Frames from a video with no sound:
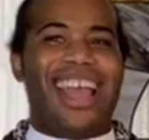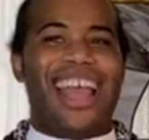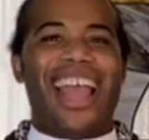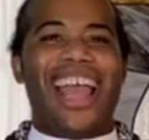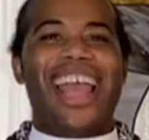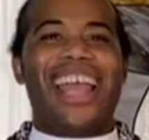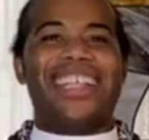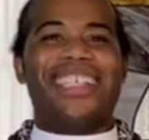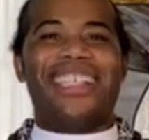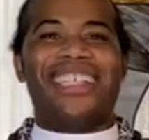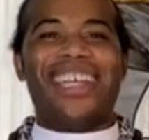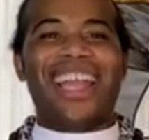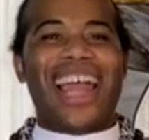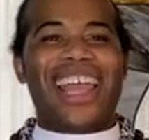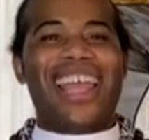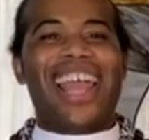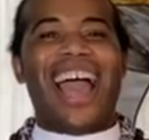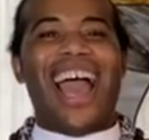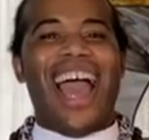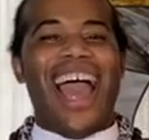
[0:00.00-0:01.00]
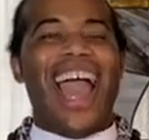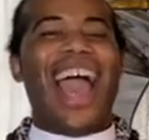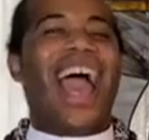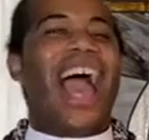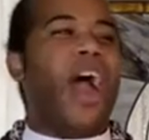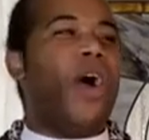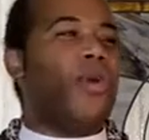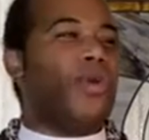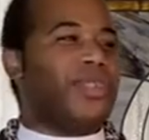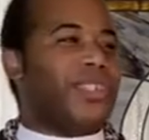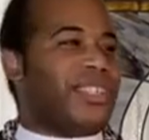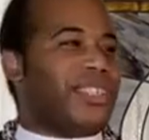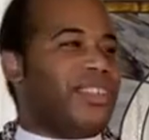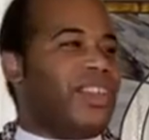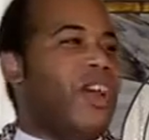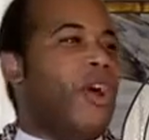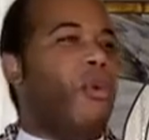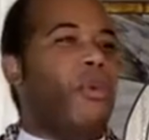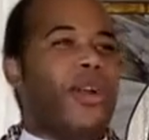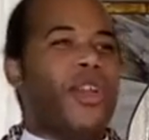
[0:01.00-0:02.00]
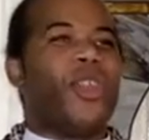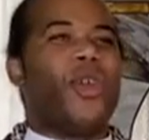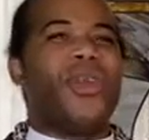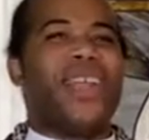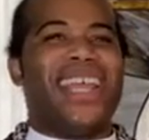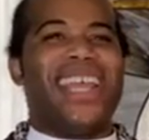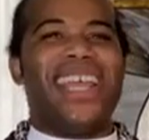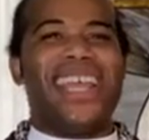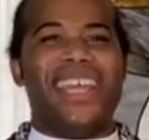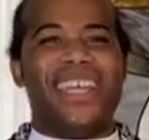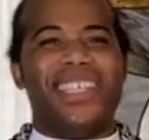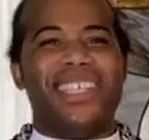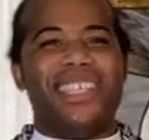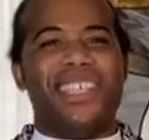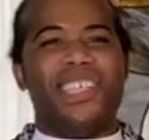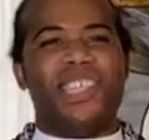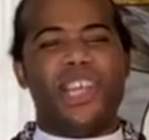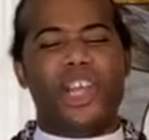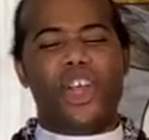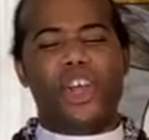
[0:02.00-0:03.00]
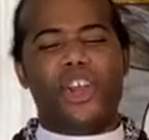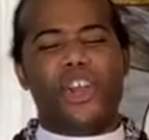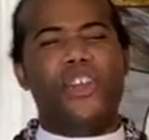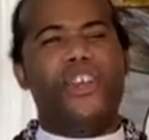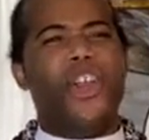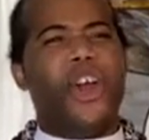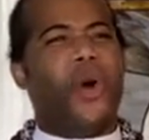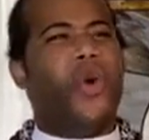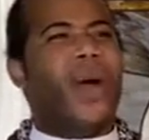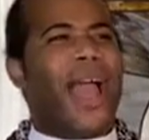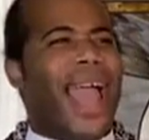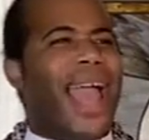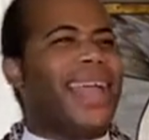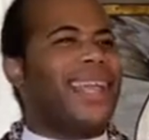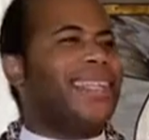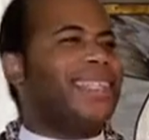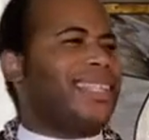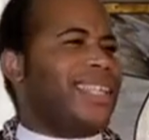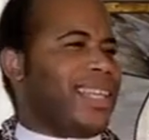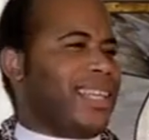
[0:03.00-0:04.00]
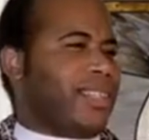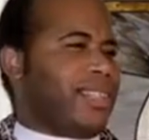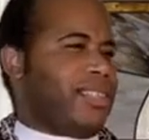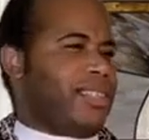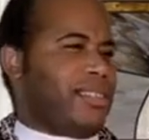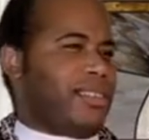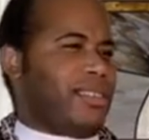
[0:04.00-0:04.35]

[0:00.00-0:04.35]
It's like a house where there is no exit.